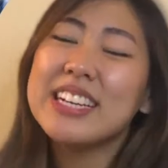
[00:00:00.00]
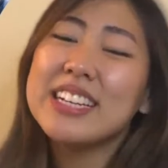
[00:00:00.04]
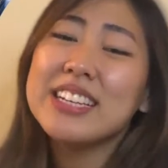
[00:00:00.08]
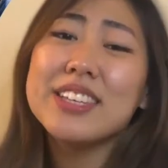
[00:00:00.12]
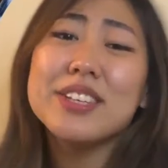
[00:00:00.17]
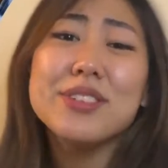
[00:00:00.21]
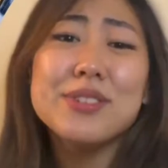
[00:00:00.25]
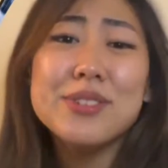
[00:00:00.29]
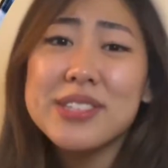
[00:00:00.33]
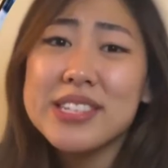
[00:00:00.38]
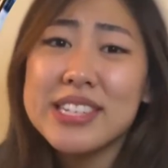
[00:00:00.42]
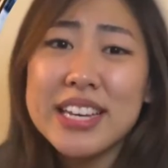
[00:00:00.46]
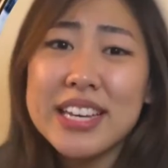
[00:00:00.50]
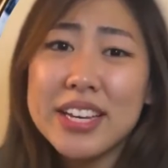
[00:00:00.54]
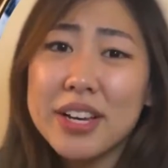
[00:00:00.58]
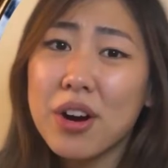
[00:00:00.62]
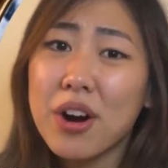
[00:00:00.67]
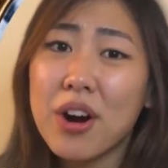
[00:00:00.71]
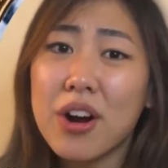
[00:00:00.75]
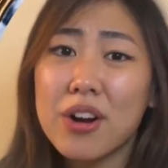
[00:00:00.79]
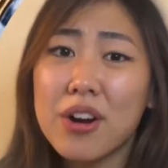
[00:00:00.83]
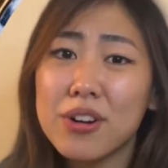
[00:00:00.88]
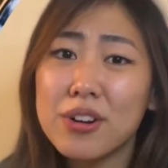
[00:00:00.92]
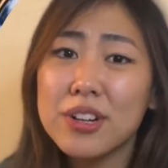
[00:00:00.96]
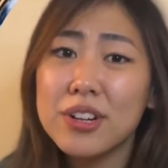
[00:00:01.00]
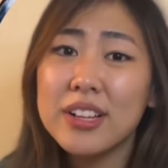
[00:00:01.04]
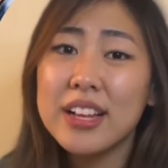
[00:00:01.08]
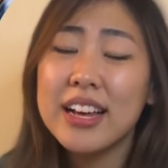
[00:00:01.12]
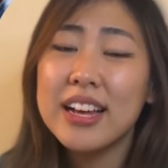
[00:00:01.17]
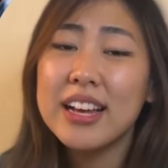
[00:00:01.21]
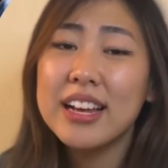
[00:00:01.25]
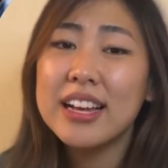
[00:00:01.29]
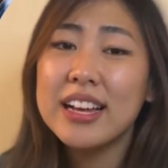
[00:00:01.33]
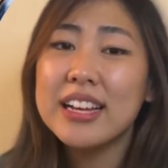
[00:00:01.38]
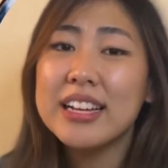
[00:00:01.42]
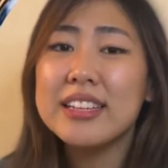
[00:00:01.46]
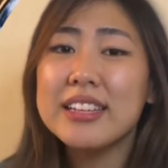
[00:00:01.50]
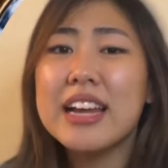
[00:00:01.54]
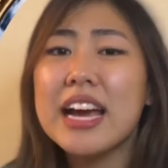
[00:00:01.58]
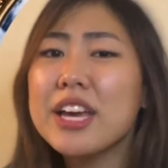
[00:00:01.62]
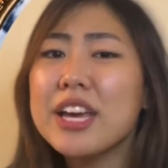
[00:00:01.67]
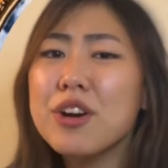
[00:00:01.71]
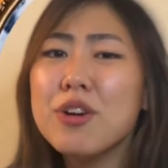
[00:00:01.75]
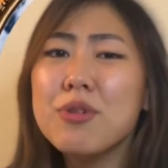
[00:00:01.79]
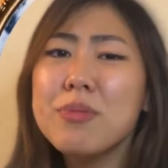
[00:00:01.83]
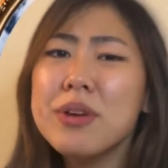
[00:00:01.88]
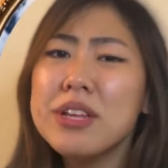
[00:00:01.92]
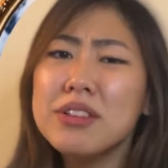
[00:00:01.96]
You see, Carl,
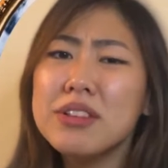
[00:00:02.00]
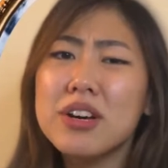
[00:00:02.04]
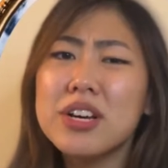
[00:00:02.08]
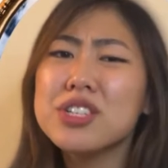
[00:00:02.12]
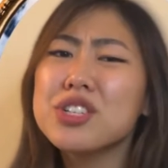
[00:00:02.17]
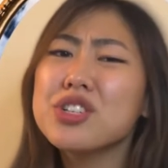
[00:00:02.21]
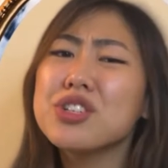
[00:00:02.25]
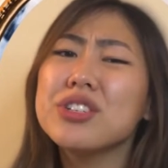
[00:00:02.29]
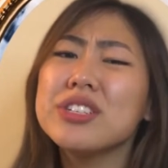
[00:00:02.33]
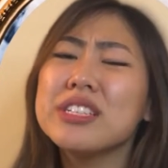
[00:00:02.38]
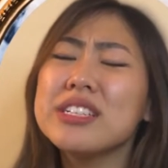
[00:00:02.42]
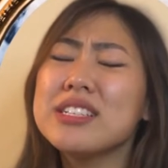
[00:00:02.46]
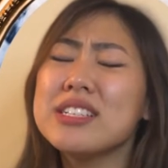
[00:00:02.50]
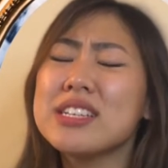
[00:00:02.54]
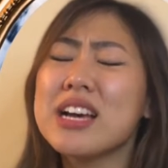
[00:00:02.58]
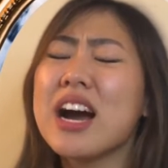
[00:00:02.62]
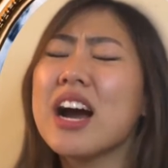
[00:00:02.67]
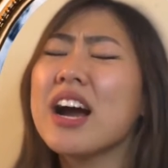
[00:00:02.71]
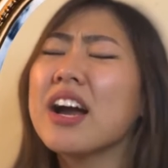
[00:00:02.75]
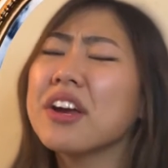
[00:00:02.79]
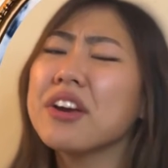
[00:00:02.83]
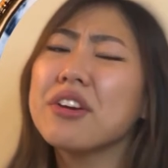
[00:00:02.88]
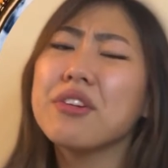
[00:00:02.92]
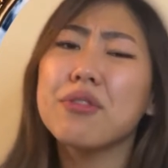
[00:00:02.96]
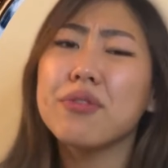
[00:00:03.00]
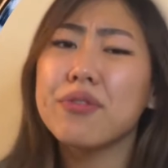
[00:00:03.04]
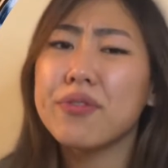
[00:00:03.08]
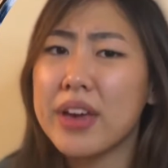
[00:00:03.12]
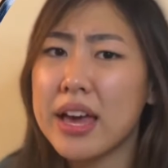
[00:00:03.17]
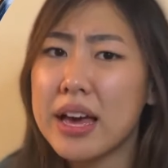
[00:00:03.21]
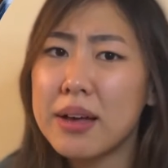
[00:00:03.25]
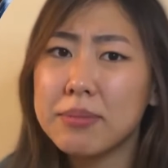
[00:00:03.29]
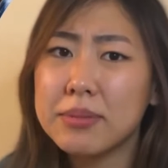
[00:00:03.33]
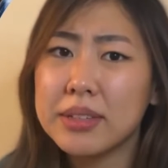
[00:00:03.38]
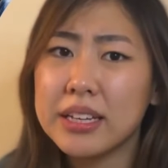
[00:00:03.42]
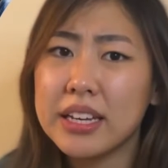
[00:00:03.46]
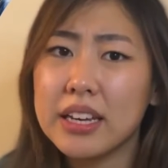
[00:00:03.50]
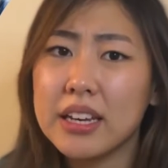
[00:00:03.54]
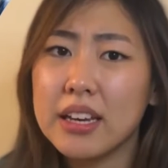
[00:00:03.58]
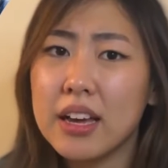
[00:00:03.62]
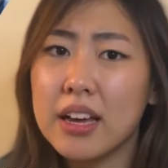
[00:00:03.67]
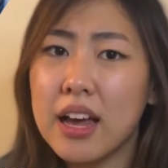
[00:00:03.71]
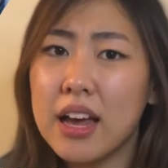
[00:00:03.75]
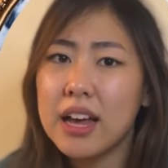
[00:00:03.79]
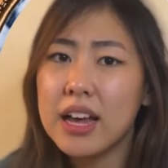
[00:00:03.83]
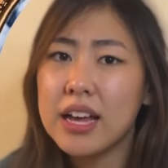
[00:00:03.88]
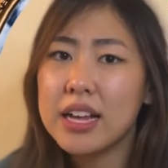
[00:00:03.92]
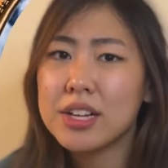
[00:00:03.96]
Naomi lost her entire family.
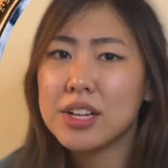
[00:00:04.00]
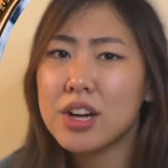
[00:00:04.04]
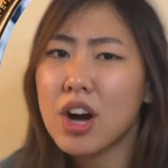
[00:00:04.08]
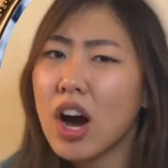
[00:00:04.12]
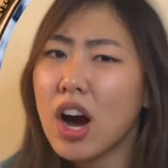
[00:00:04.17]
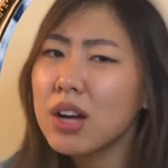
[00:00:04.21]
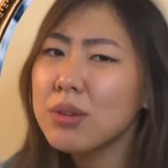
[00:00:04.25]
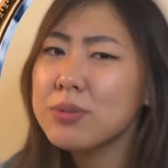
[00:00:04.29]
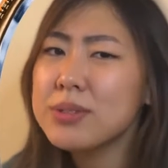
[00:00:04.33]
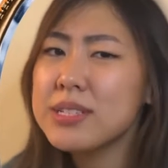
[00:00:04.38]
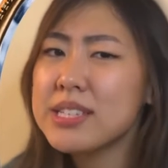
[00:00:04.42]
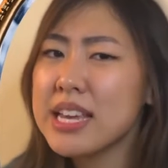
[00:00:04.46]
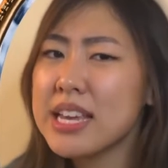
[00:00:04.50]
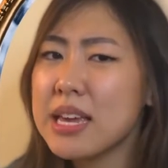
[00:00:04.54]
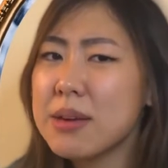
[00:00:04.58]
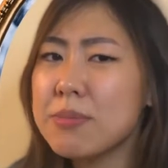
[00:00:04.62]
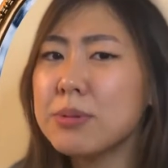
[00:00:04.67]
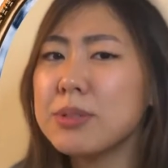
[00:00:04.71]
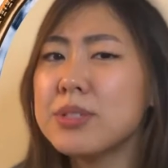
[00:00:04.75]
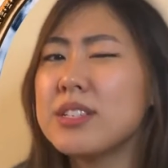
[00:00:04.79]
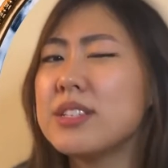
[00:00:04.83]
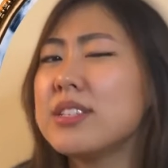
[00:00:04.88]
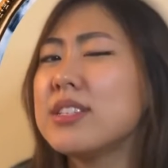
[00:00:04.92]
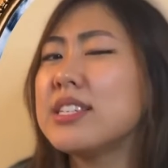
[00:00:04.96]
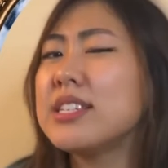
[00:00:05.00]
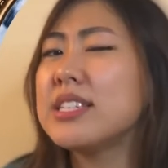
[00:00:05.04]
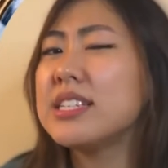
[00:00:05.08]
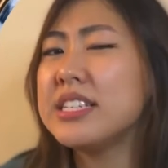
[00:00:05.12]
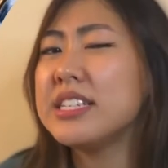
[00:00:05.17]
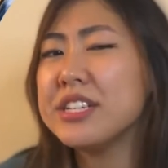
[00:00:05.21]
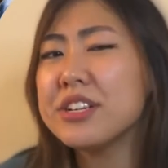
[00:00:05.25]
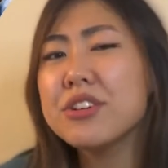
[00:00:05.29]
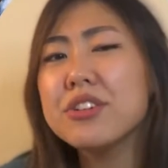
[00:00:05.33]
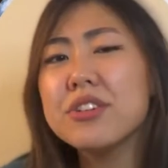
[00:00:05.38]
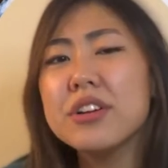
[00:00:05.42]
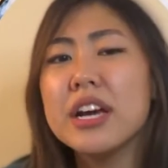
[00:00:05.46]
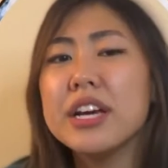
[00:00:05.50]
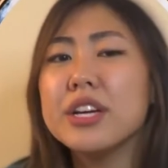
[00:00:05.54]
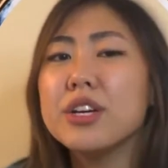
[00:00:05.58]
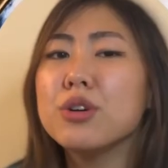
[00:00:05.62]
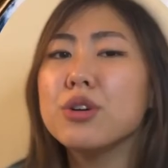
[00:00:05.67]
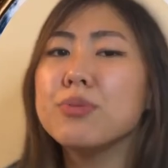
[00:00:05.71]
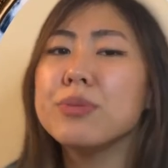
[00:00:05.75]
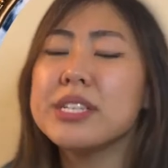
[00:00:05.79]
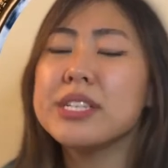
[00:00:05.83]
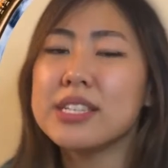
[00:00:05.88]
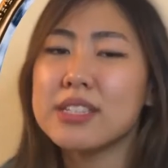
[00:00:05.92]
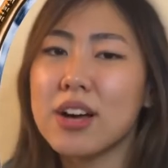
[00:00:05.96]
God was able to steer
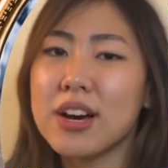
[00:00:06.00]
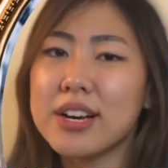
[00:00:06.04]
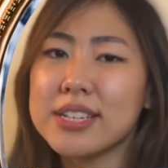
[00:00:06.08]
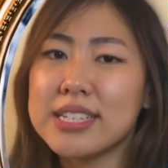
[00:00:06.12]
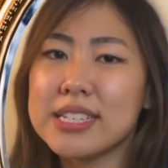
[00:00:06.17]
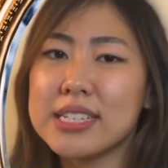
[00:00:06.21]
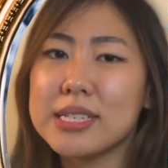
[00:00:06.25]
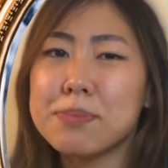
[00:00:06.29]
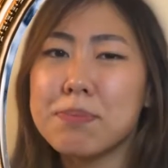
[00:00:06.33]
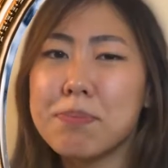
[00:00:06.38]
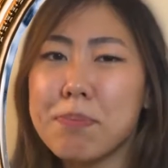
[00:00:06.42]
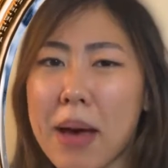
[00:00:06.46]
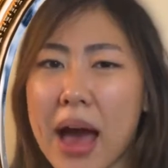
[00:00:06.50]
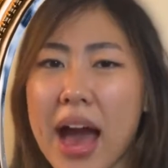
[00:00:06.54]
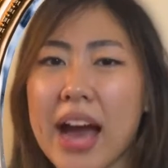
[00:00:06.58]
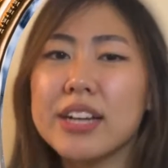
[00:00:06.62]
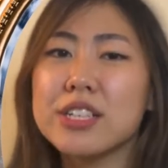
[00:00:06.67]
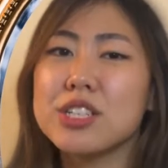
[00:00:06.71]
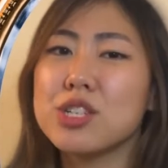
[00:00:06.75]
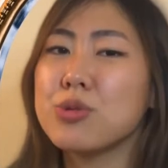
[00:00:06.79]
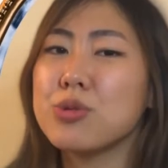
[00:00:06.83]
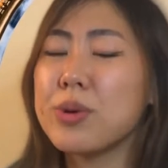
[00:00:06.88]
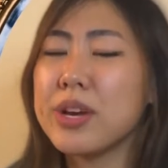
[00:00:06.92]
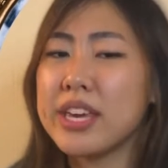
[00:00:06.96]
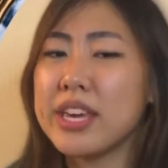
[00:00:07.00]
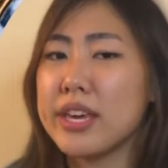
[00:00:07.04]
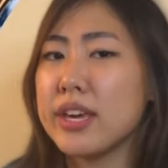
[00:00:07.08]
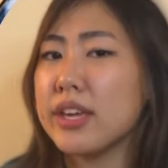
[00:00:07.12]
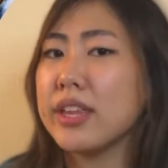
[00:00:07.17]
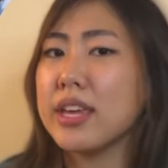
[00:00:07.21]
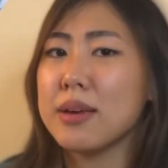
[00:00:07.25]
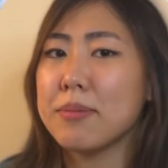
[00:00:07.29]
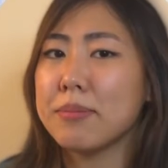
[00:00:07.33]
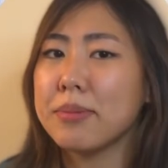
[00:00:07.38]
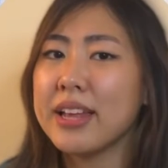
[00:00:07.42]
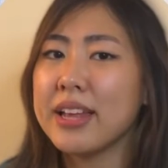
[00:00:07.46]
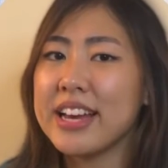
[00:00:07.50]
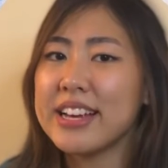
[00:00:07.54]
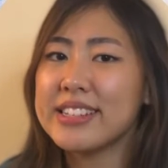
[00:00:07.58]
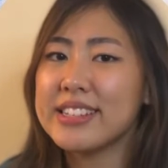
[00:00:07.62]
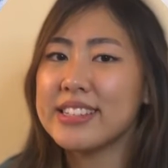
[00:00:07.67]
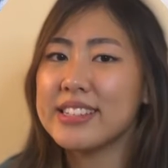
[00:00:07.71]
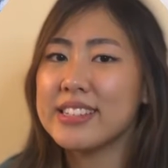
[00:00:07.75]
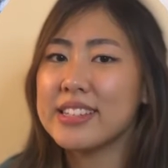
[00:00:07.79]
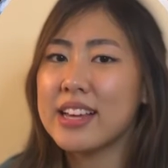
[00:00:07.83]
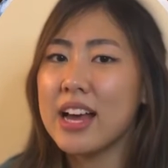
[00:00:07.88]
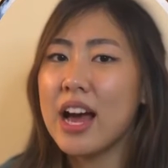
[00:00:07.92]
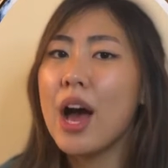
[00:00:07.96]
Naomi's losses back to a healing
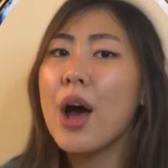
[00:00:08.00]
place.